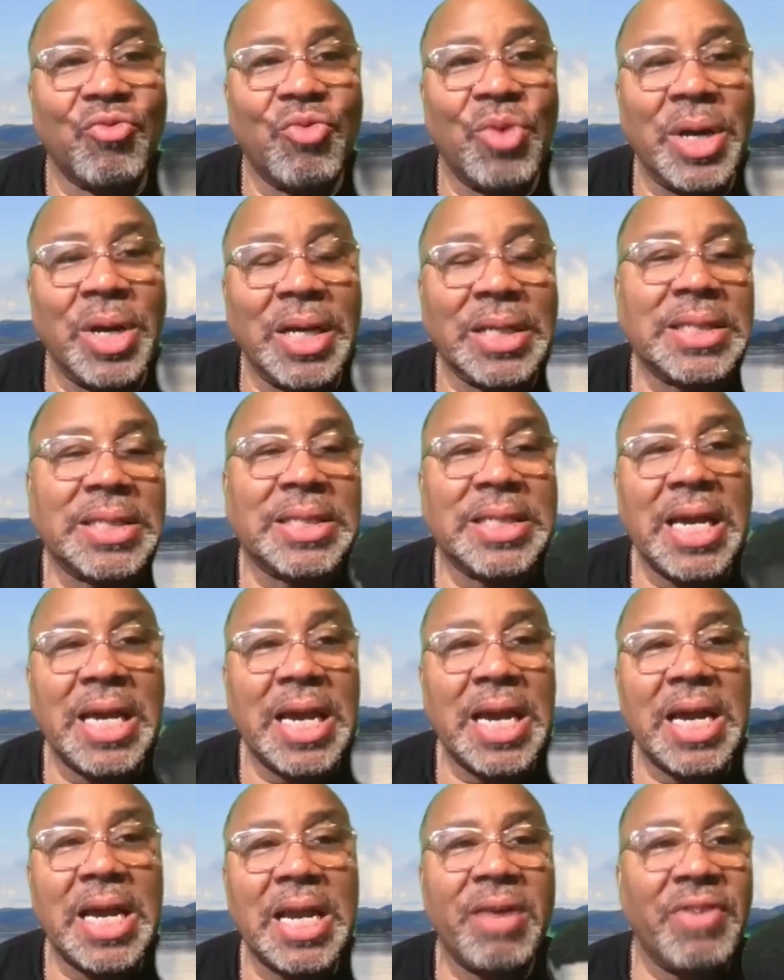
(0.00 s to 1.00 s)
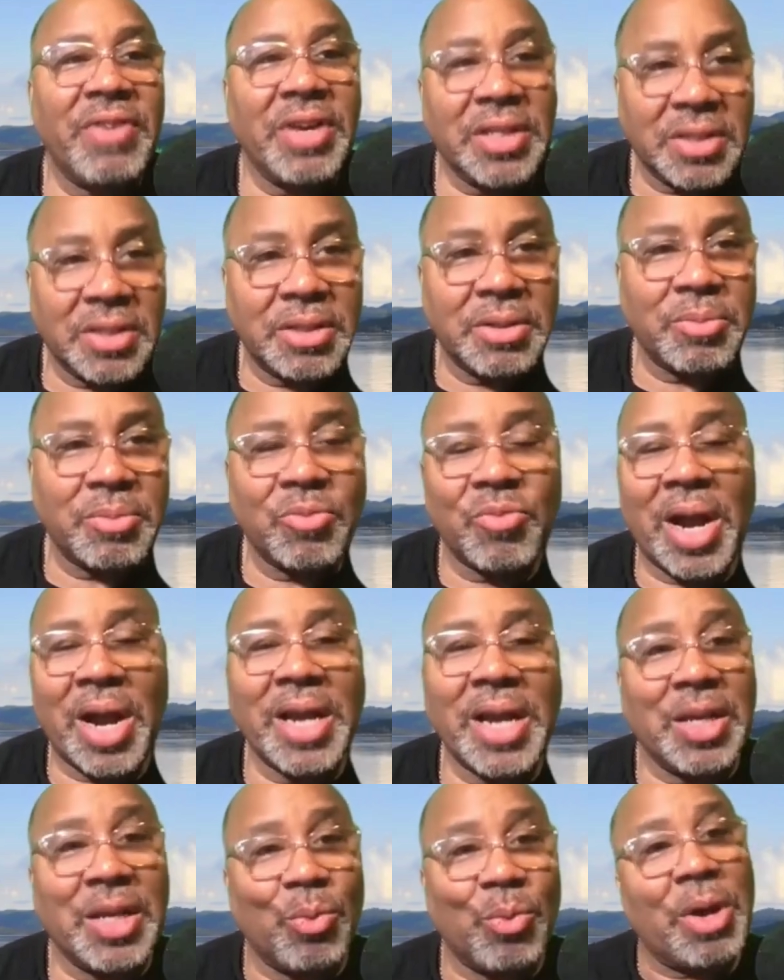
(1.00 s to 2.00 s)
Recidivism,
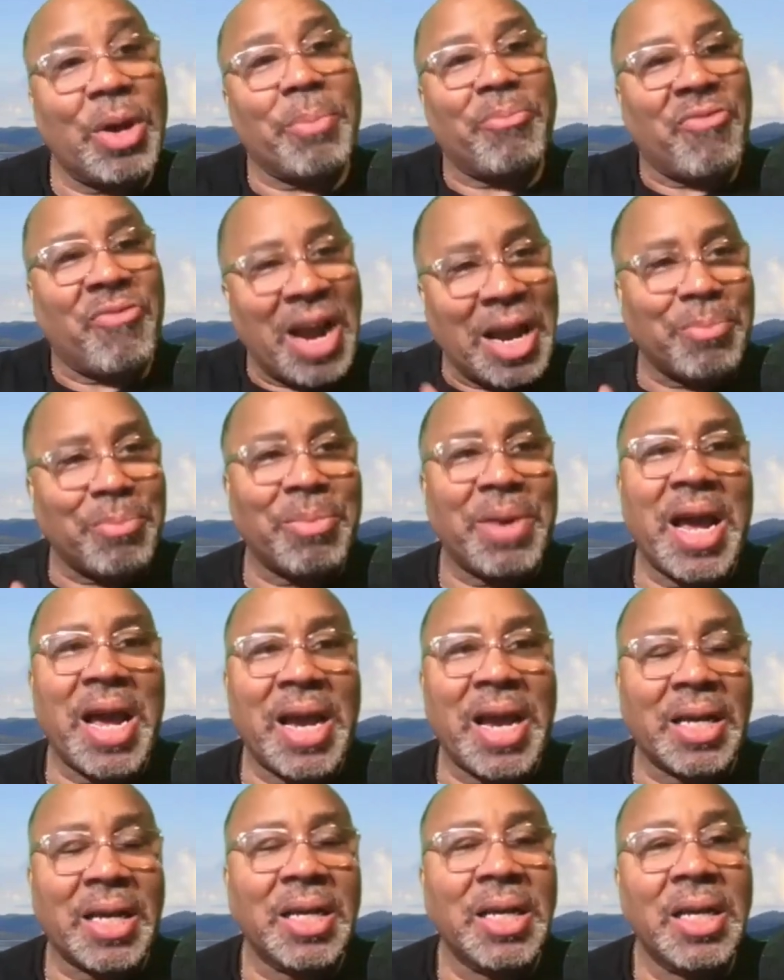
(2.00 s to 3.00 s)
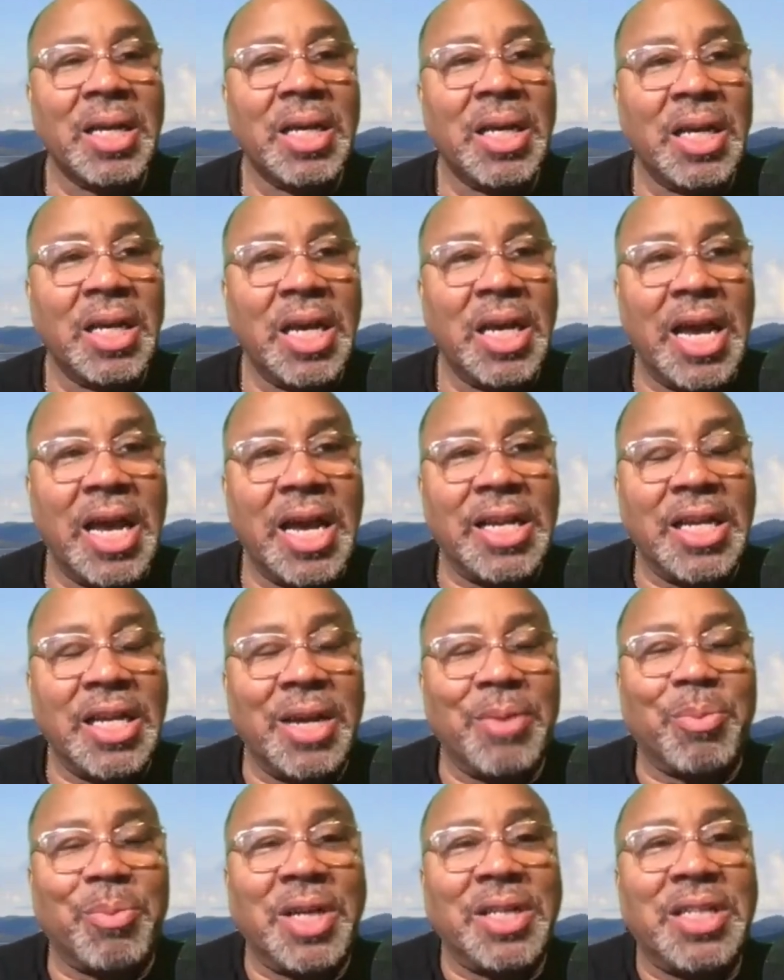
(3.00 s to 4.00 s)
right? He went right back and
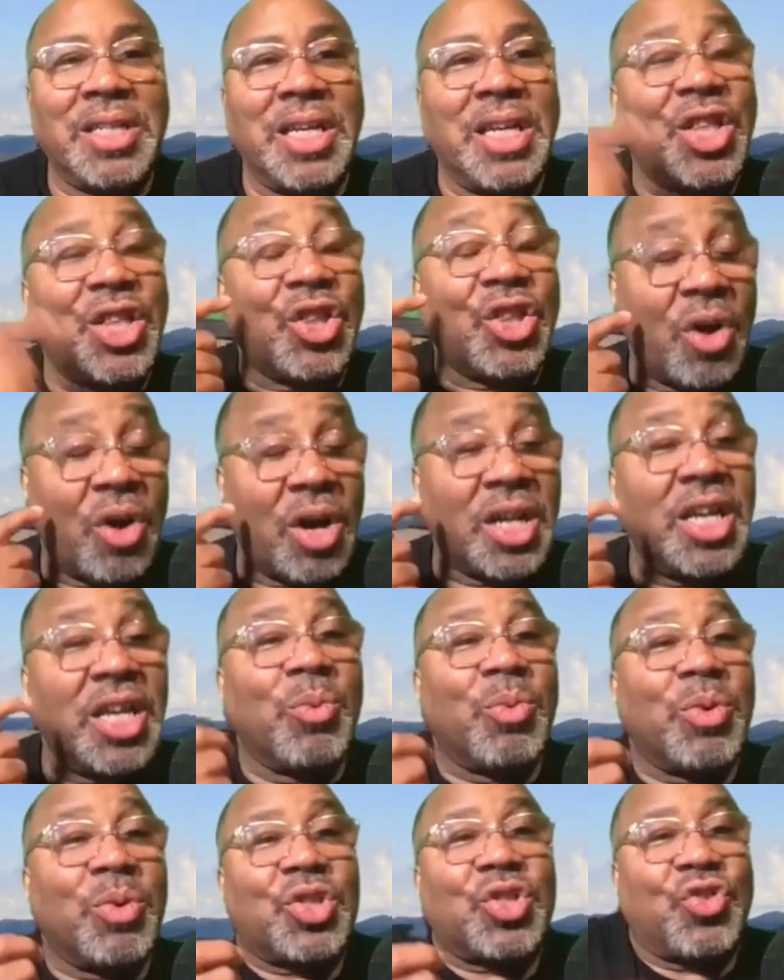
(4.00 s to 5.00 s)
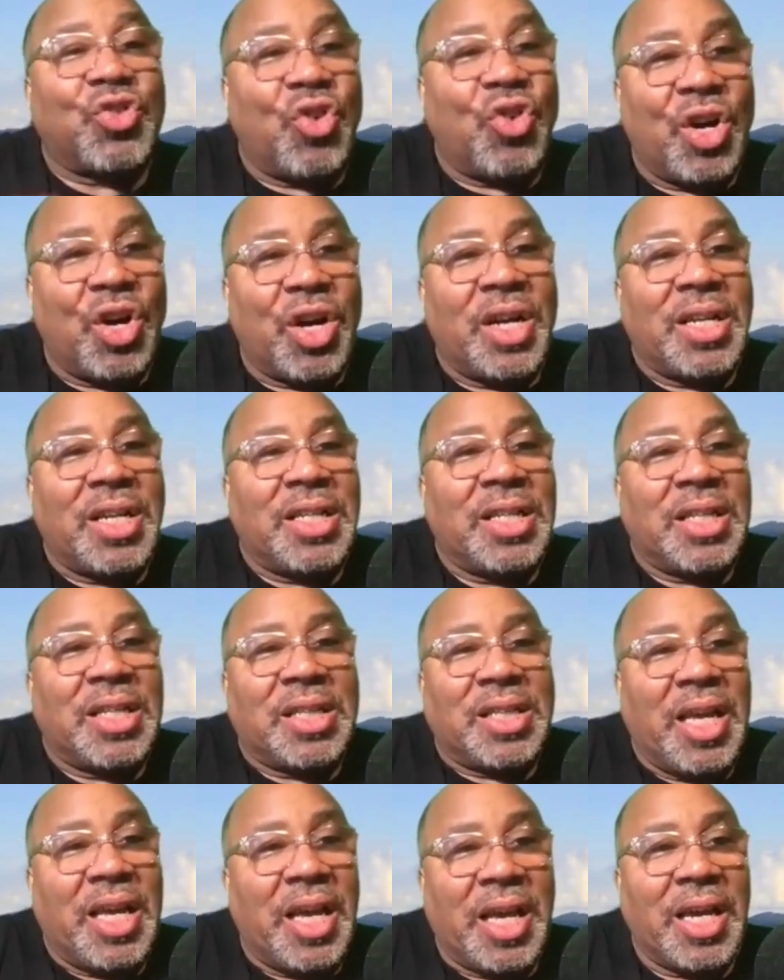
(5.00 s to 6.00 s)
because he thought he was stronger than the
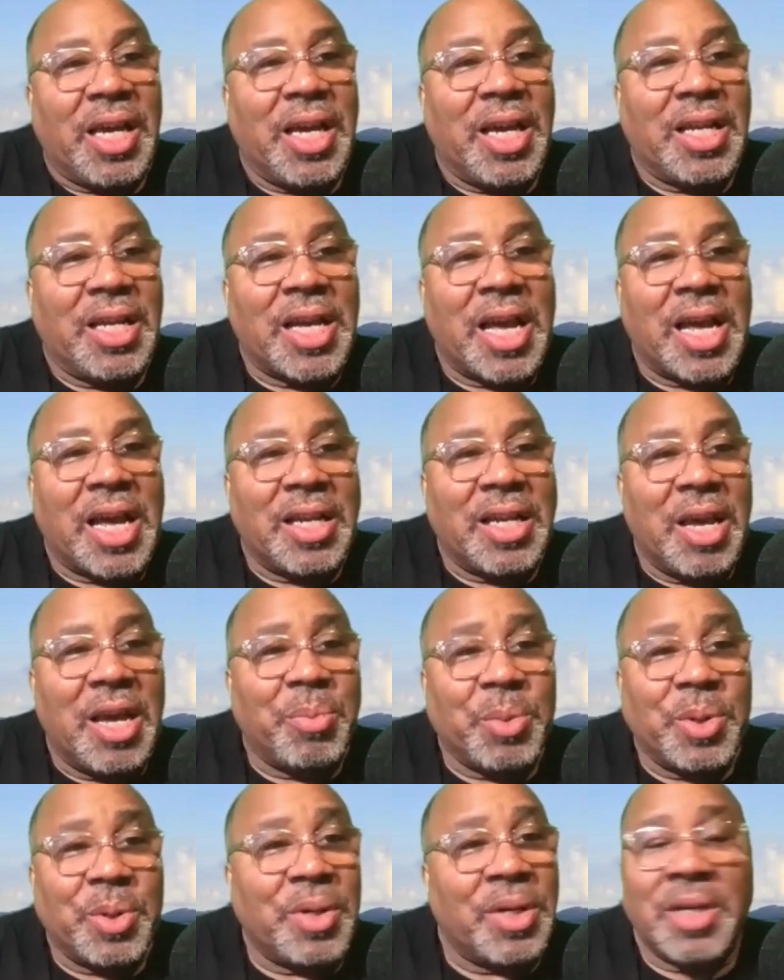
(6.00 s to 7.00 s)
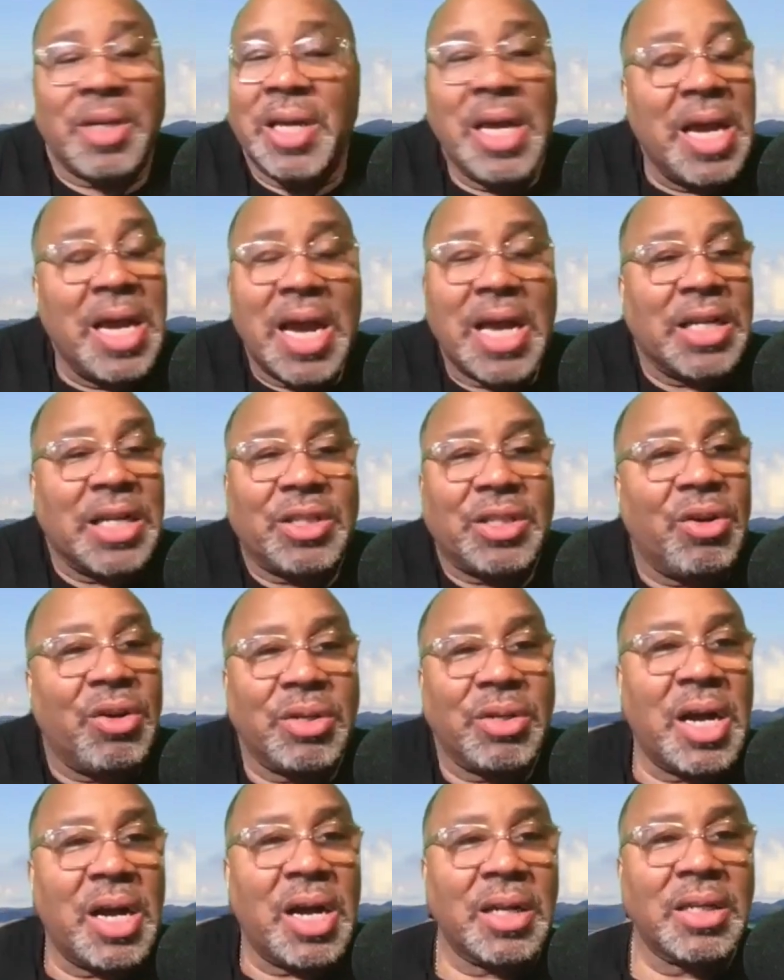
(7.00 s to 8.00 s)
thing in that neighborhood, and it
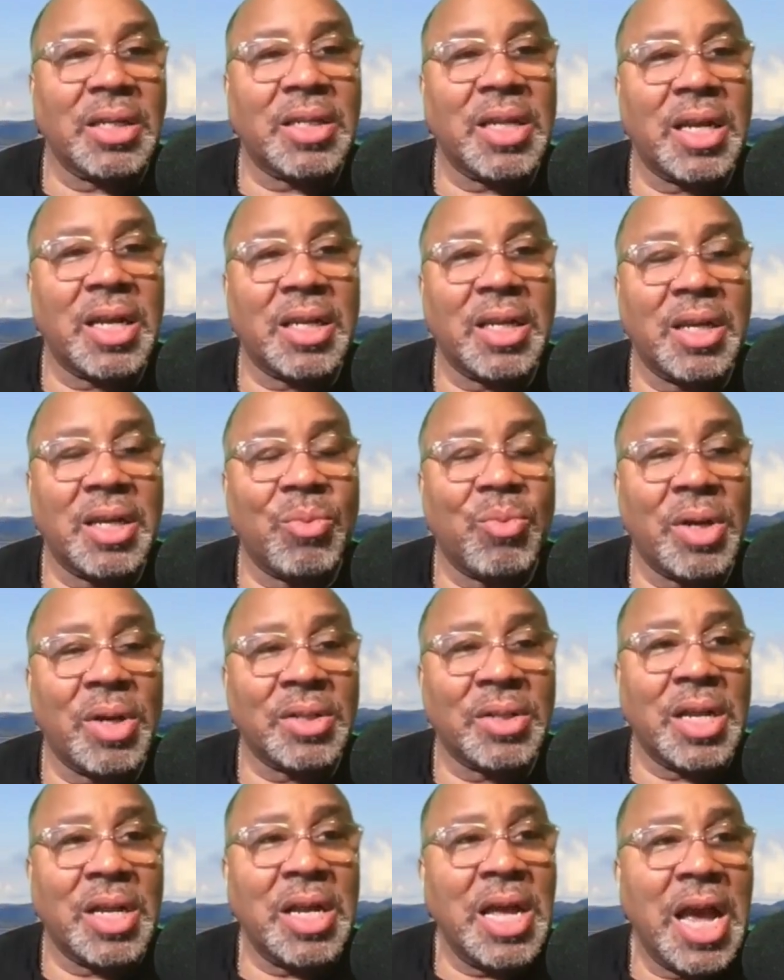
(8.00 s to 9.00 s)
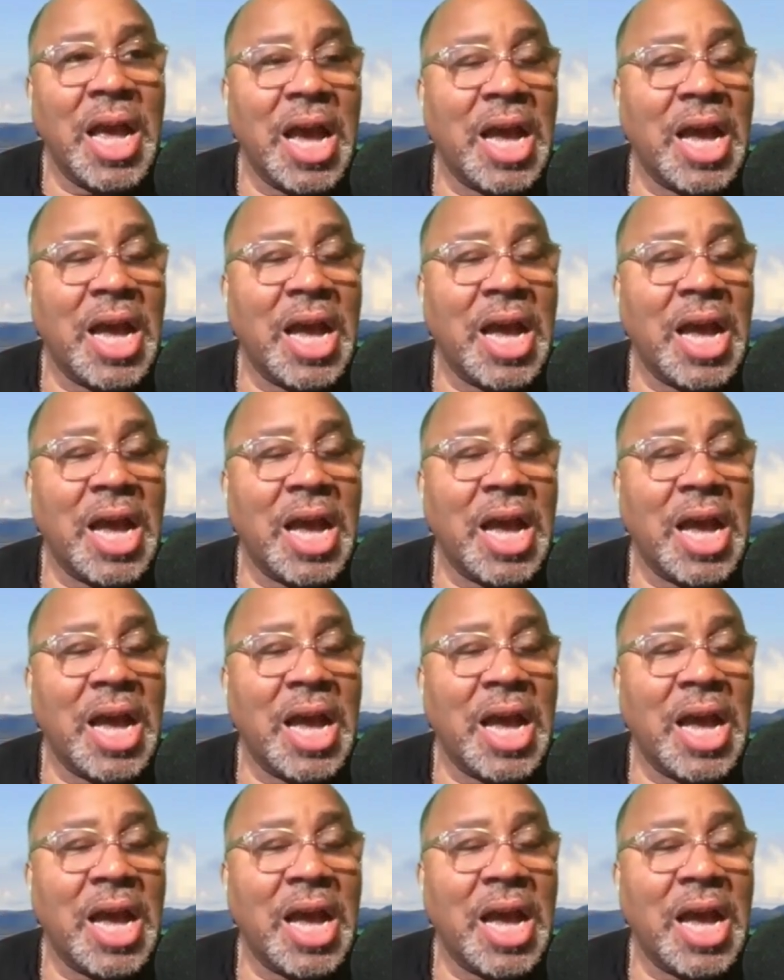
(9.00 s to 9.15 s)
turned out that it wasn't.